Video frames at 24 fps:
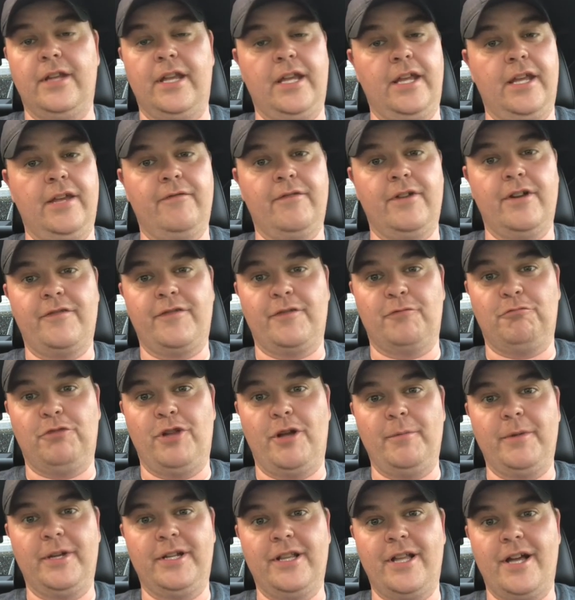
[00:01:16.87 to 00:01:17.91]
Even if the
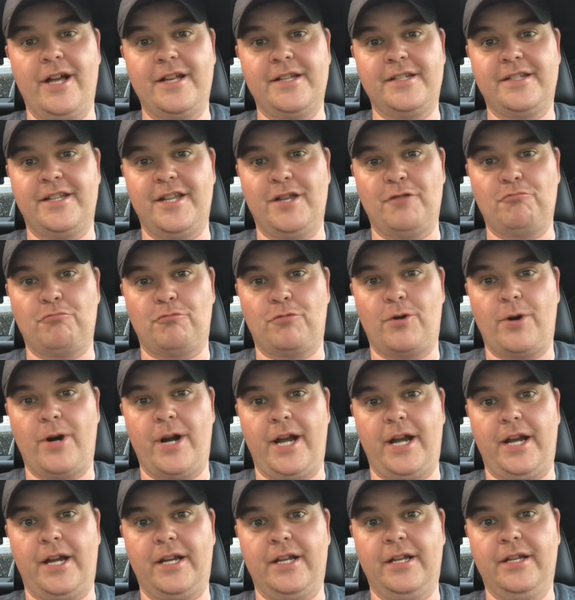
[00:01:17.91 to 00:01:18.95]
plumbing lines didn't
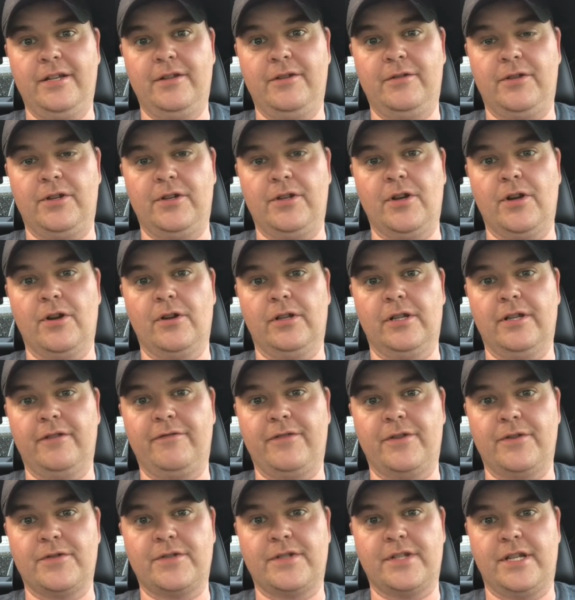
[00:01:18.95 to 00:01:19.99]
break, you go to
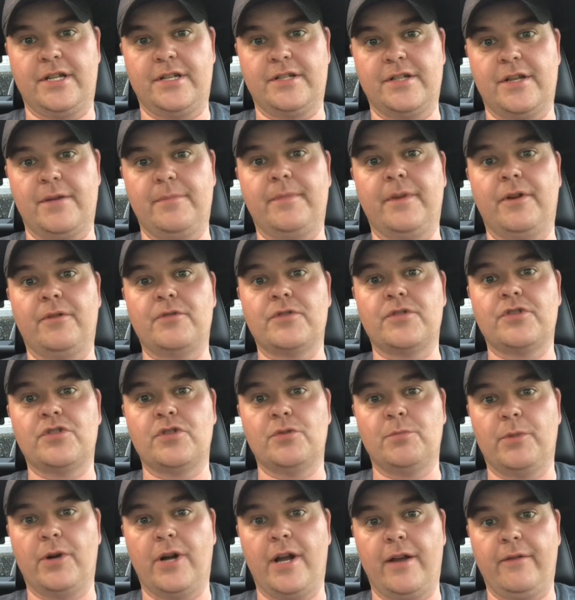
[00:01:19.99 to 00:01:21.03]
lift those things up, they were
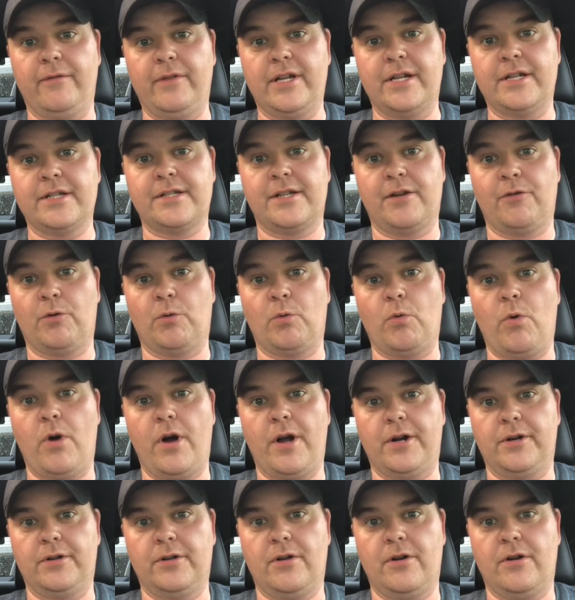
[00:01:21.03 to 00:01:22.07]
super heavy because they were
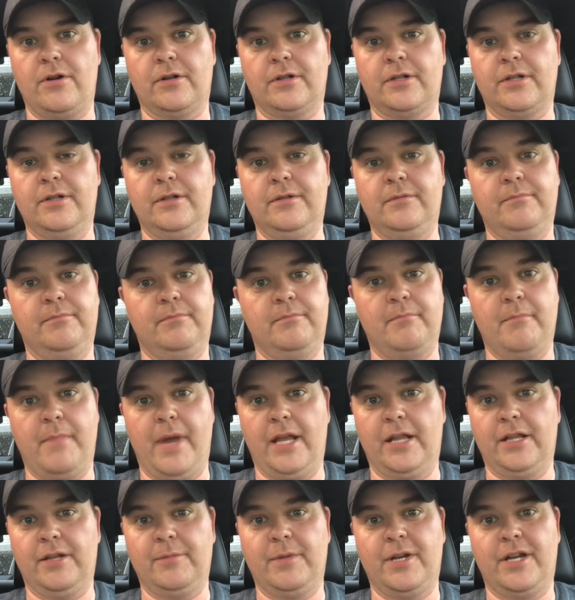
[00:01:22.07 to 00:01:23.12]
waterlogged,
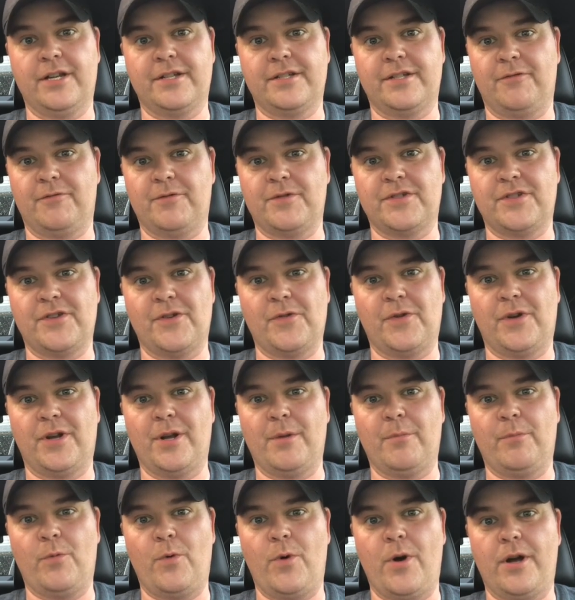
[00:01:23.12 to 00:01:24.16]
mainly because they were soaking
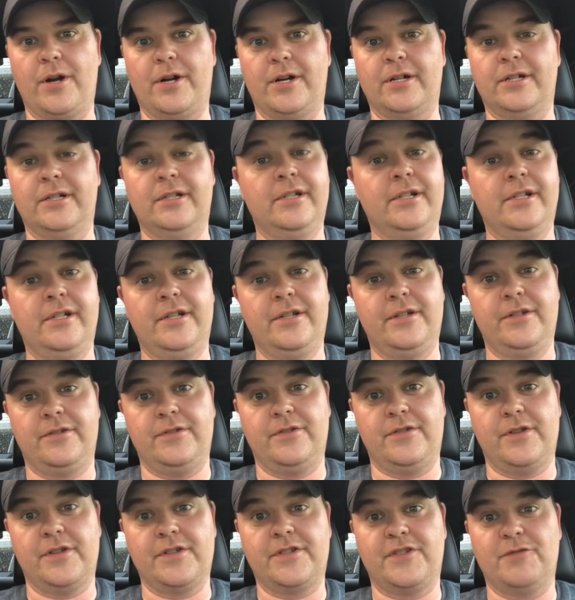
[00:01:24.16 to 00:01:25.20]
up water.
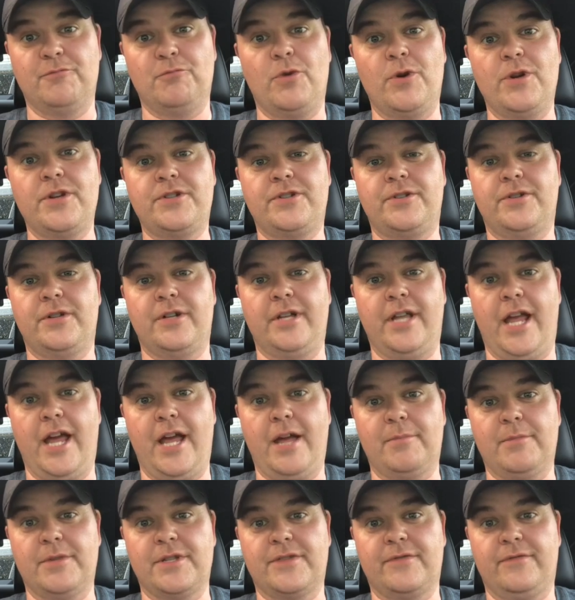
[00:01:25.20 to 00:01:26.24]
Just the moisture in the
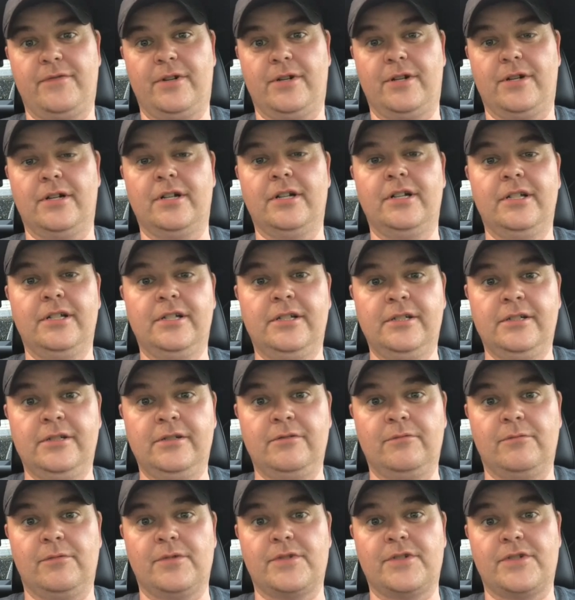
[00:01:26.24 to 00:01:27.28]
atmosphere
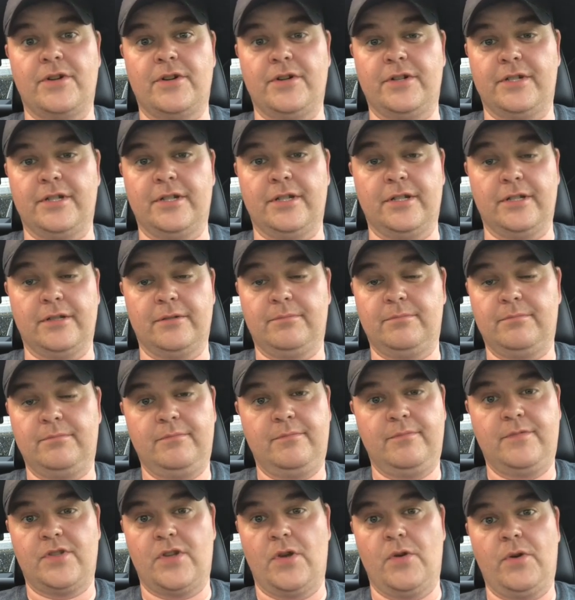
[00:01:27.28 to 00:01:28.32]
will start to
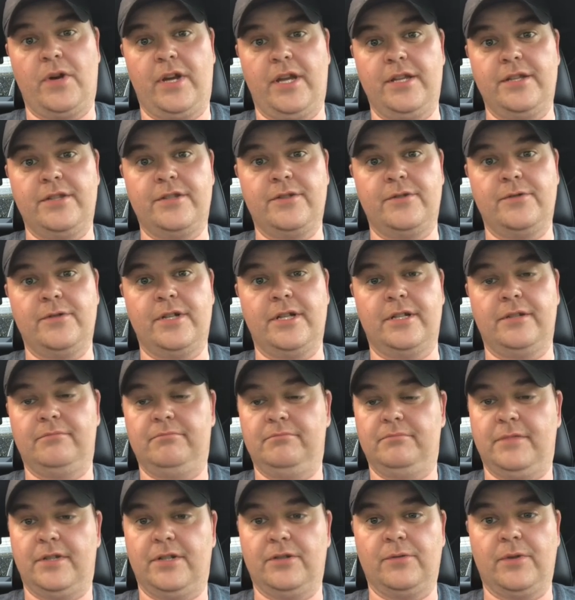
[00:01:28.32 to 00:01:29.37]
soak into it,
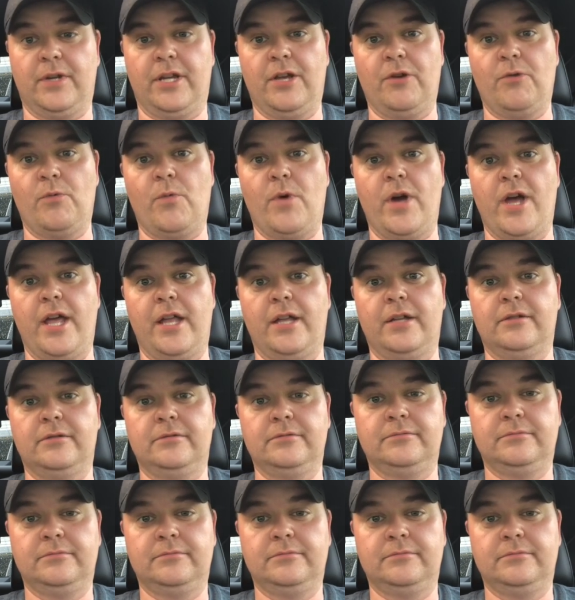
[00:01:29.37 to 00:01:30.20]
it'll get wet,